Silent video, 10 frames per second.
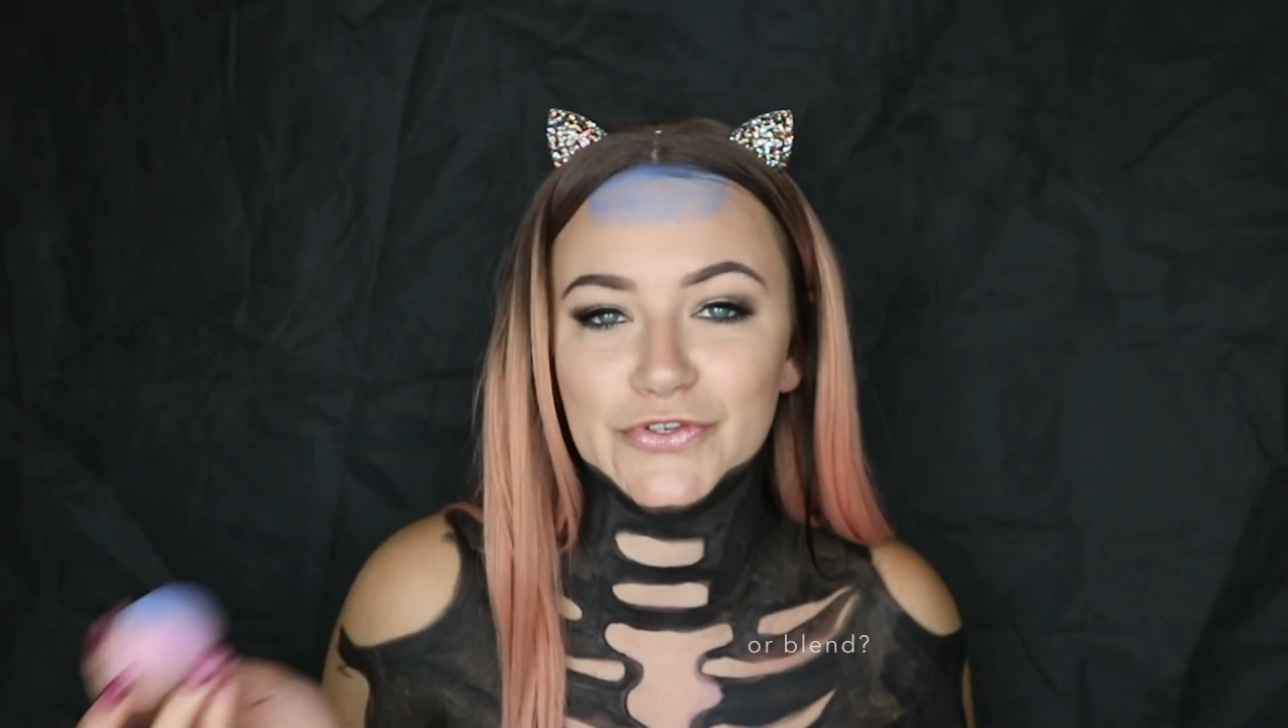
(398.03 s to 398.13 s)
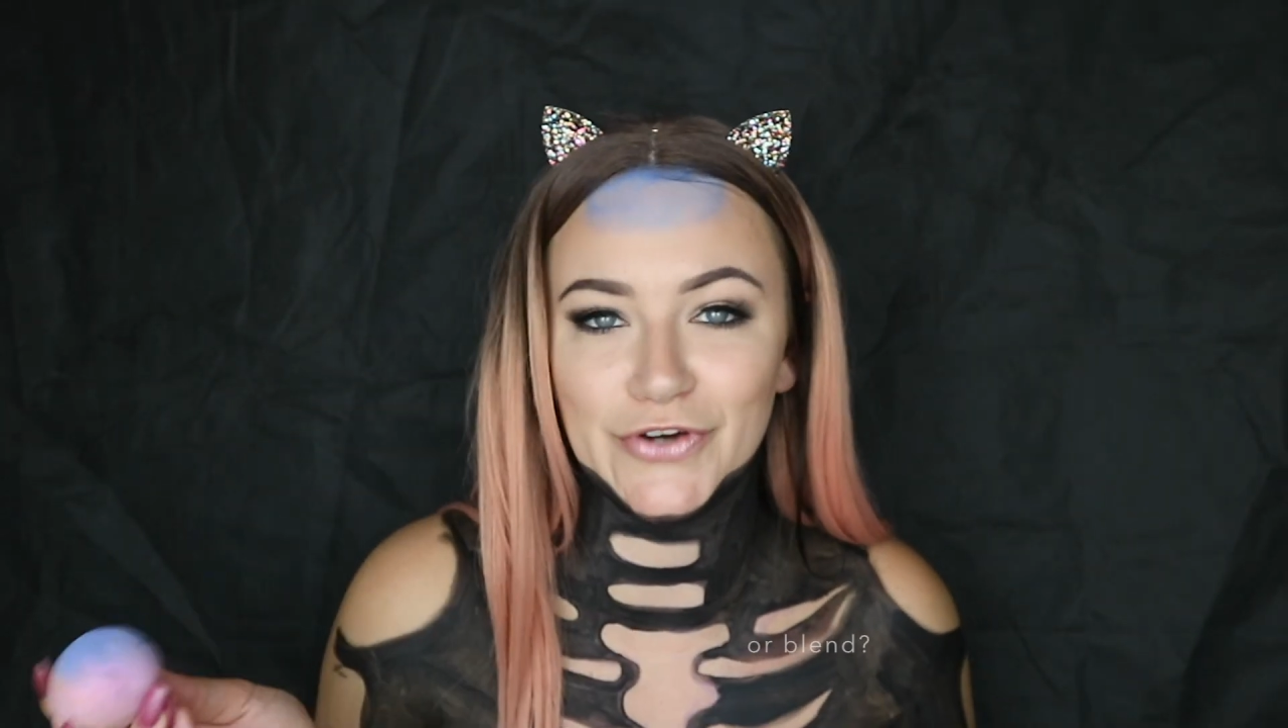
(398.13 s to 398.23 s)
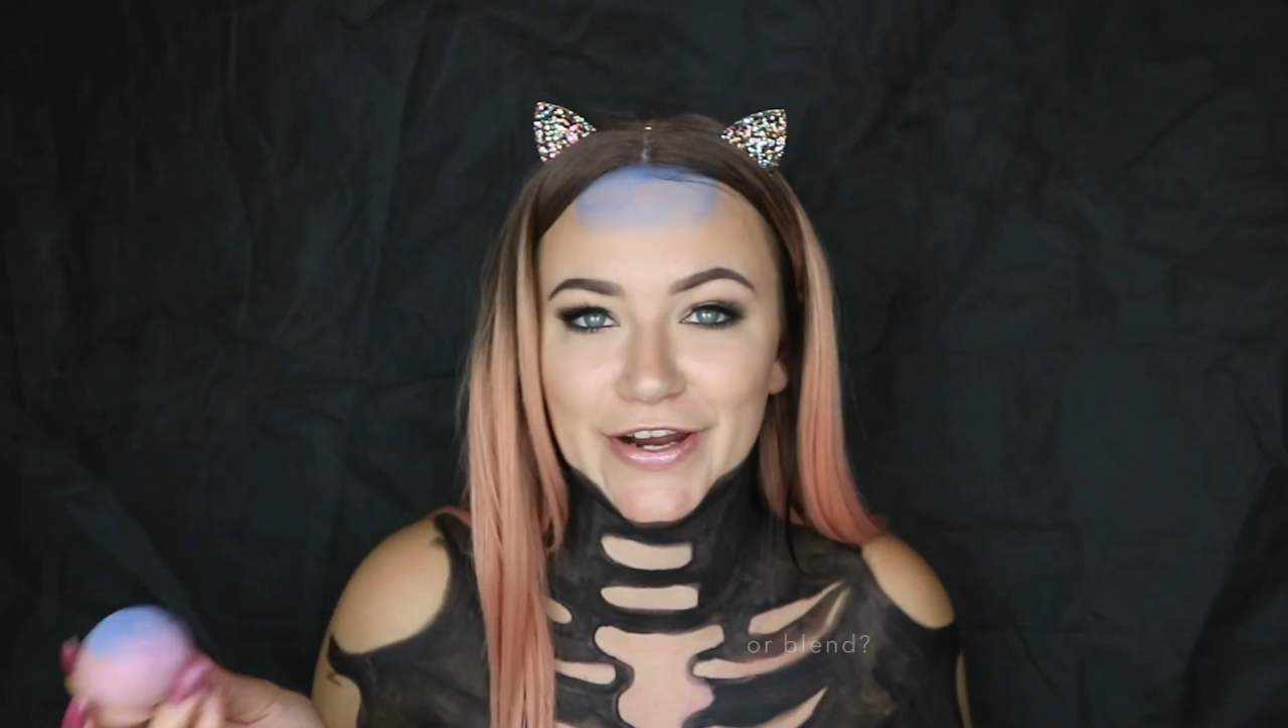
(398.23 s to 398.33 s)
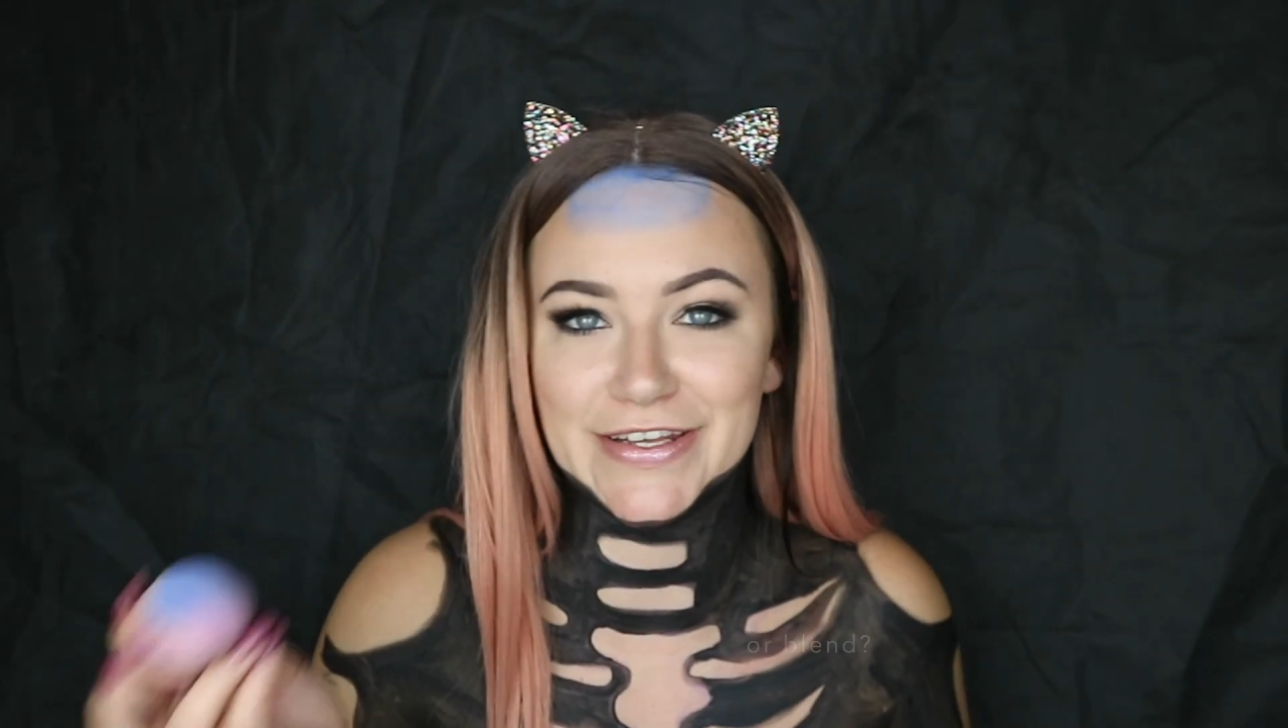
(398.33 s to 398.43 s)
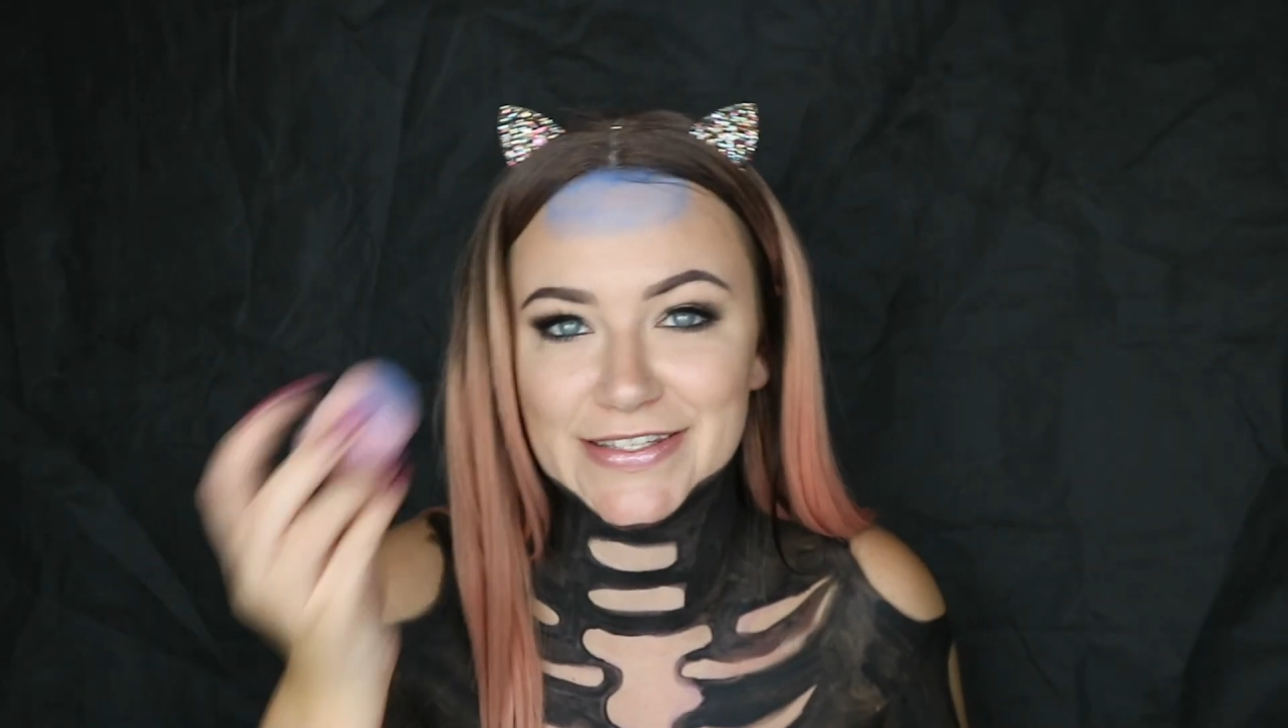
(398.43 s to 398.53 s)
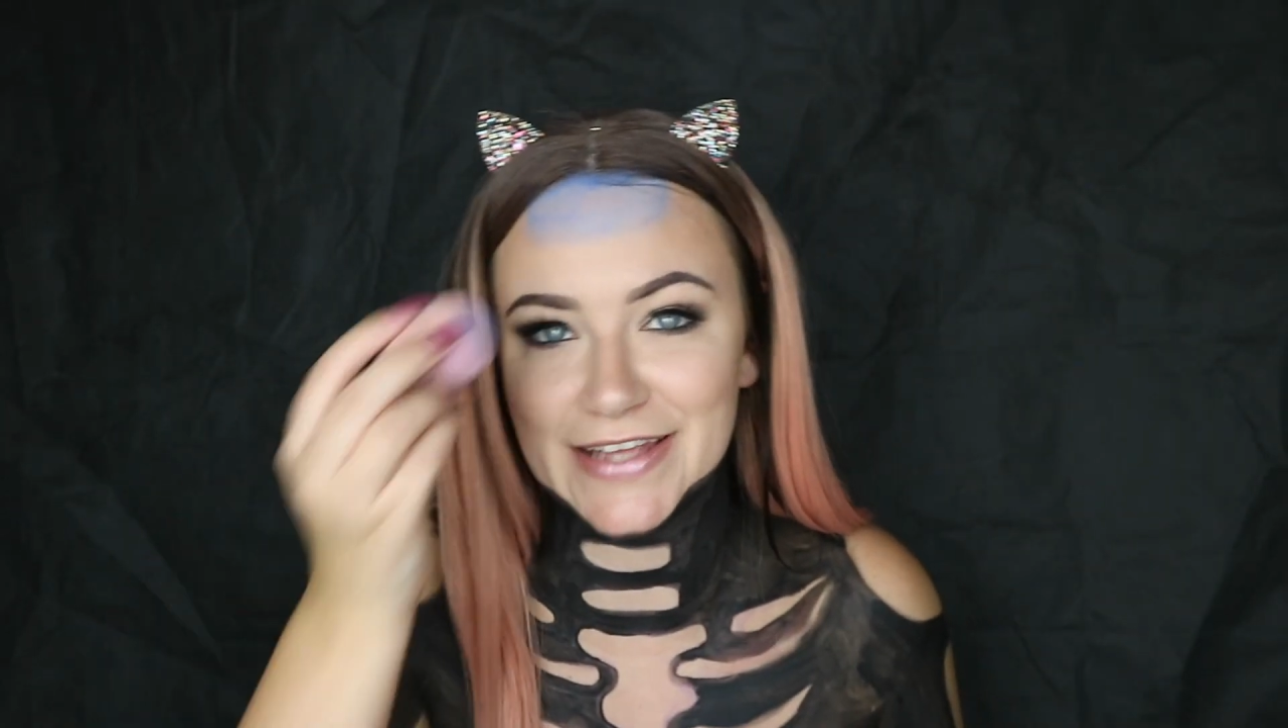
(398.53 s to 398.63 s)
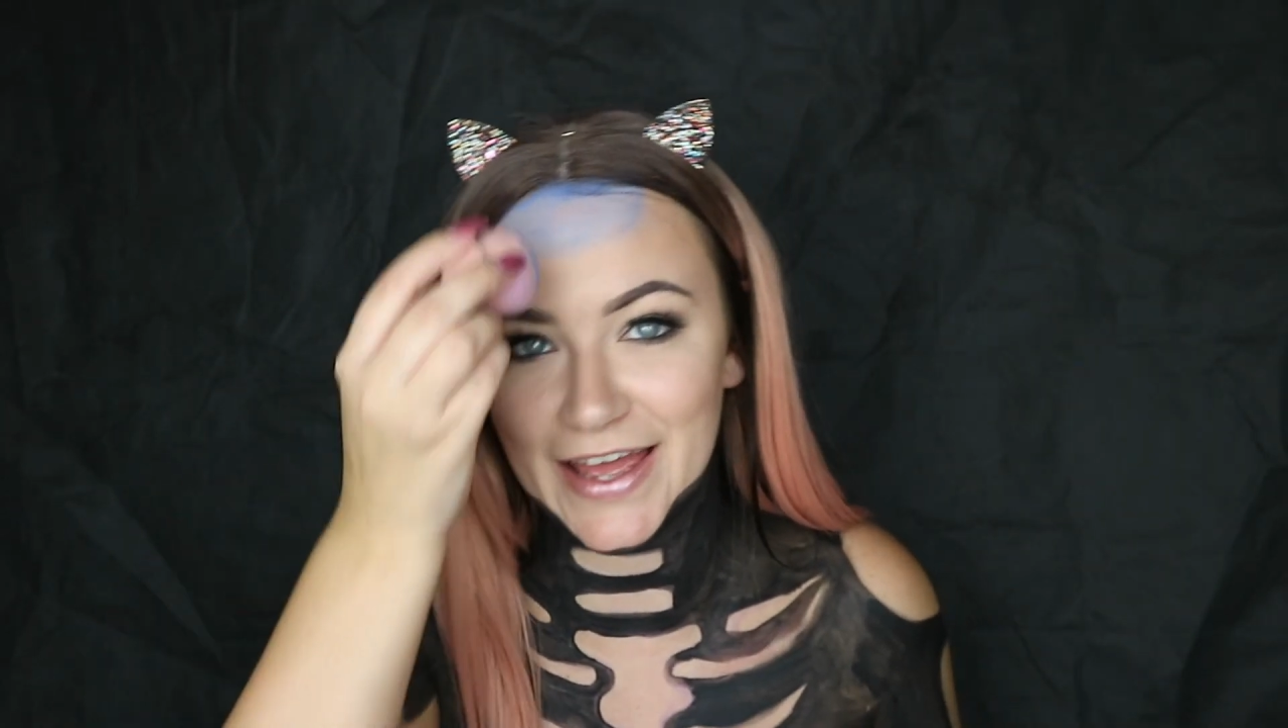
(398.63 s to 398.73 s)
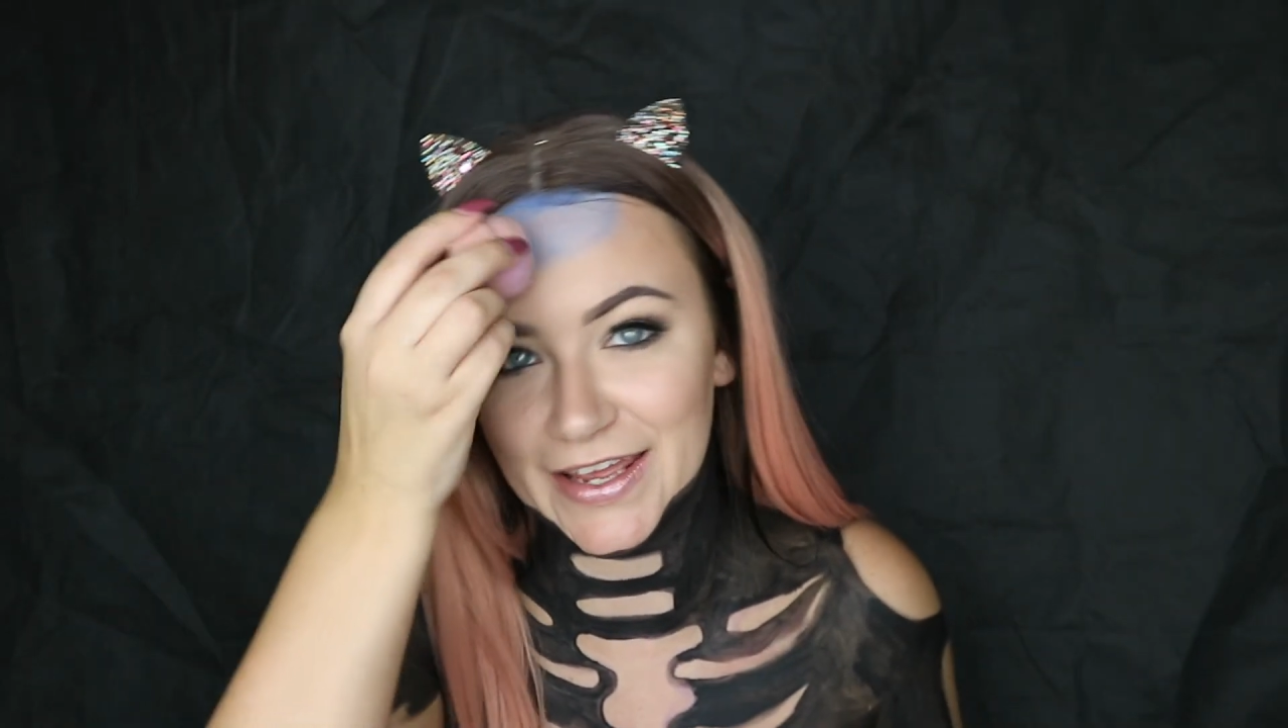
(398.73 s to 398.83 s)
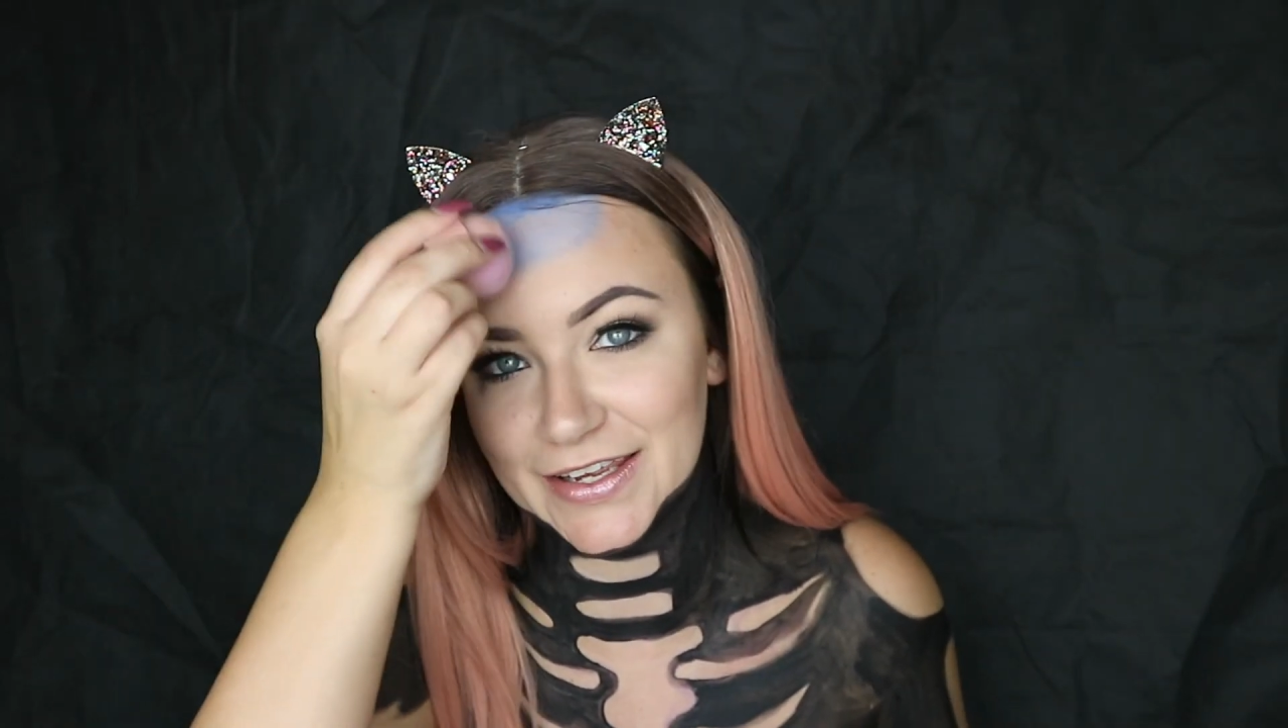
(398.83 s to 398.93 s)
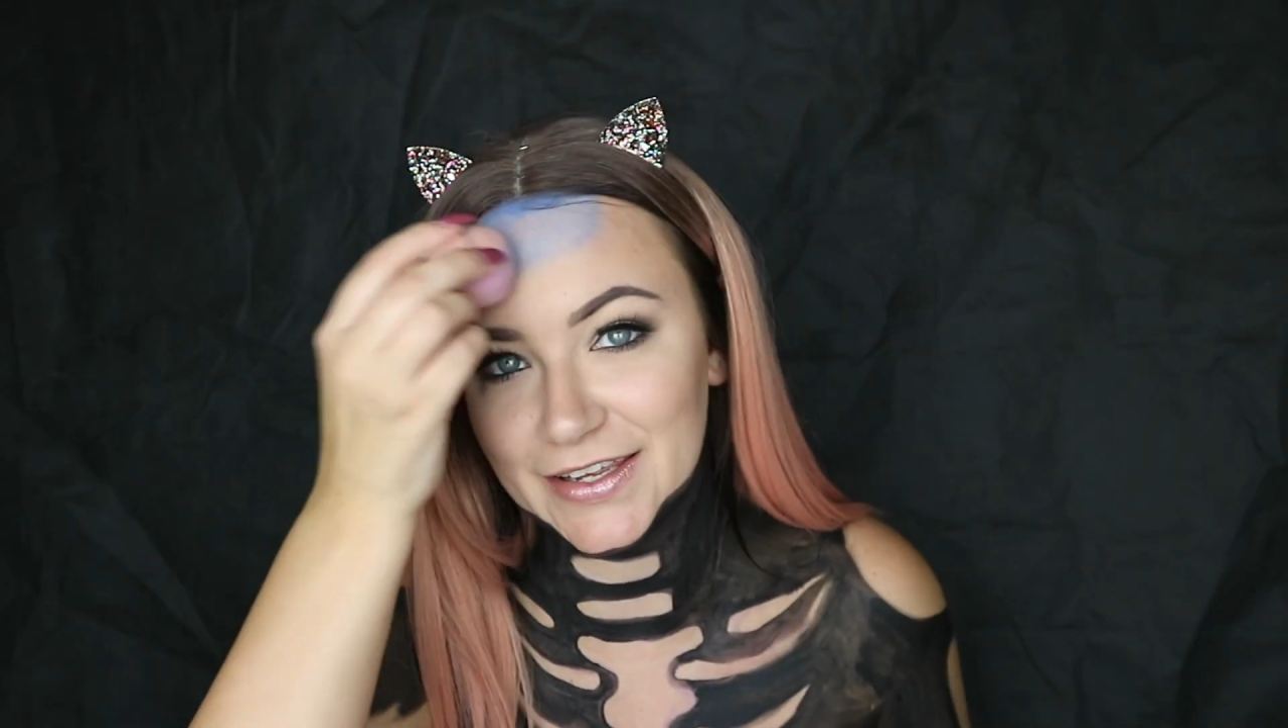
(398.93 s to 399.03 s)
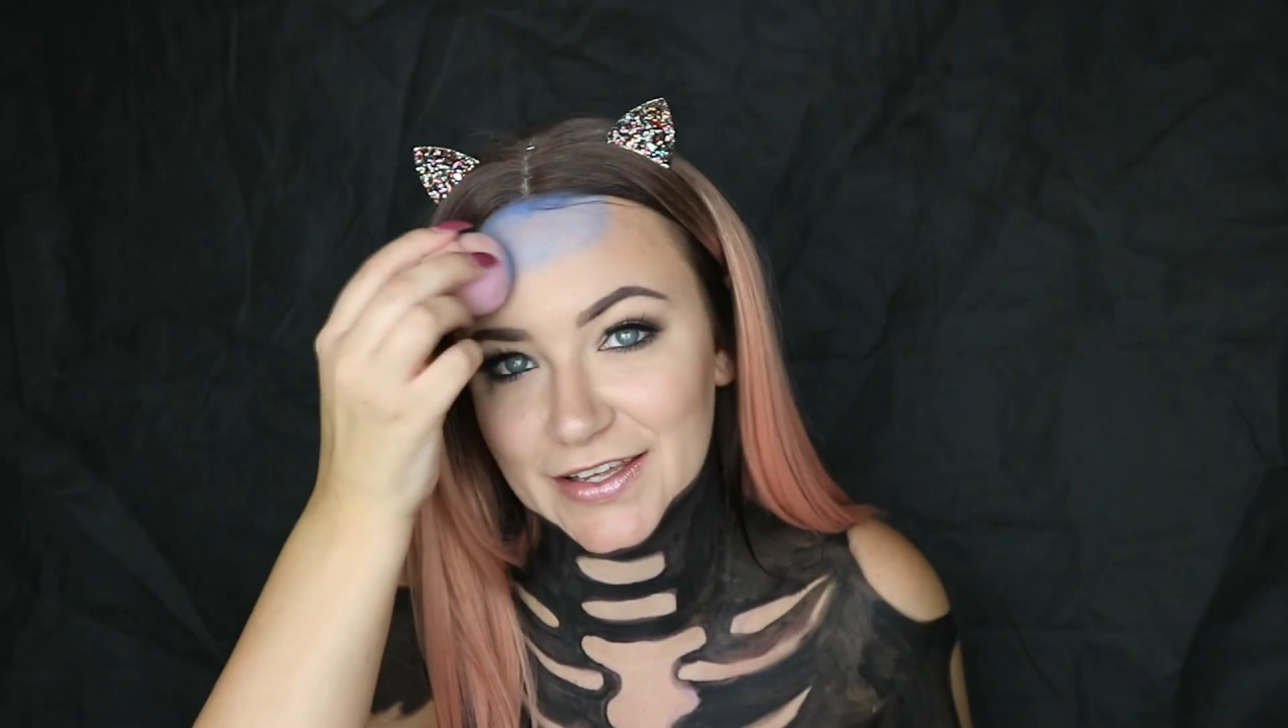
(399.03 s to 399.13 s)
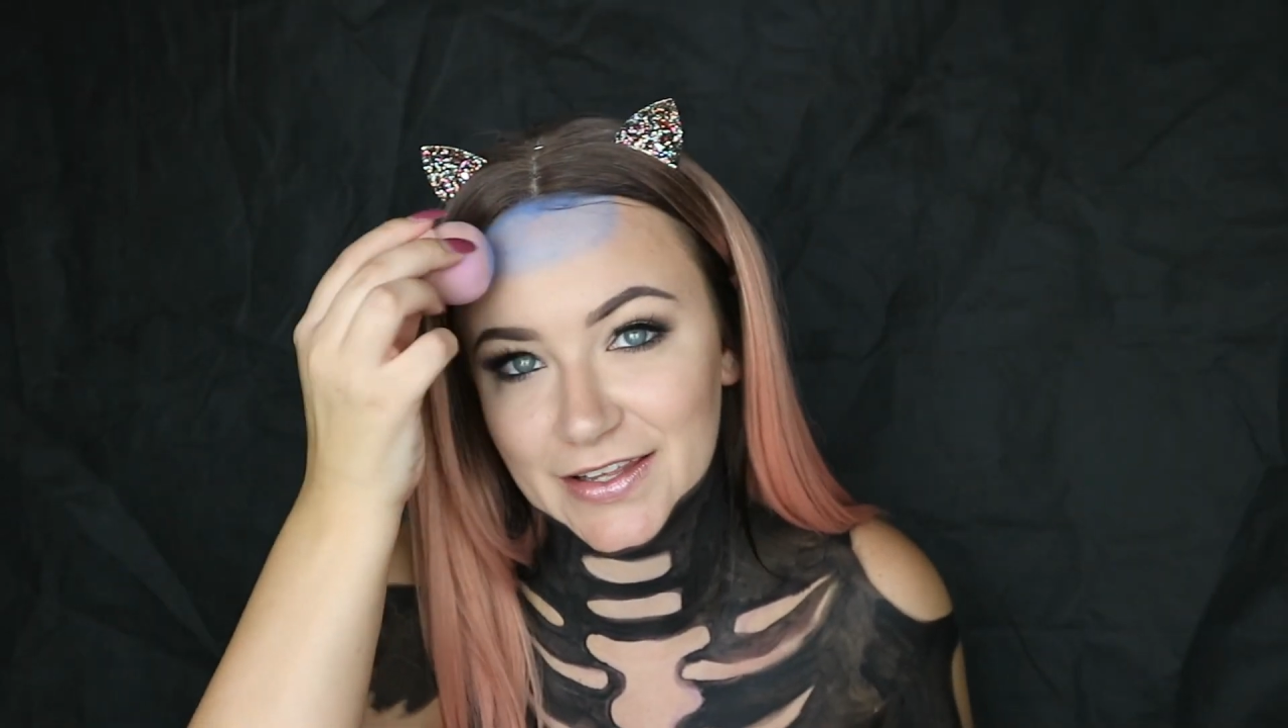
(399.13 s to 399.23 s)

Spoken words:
trying to say.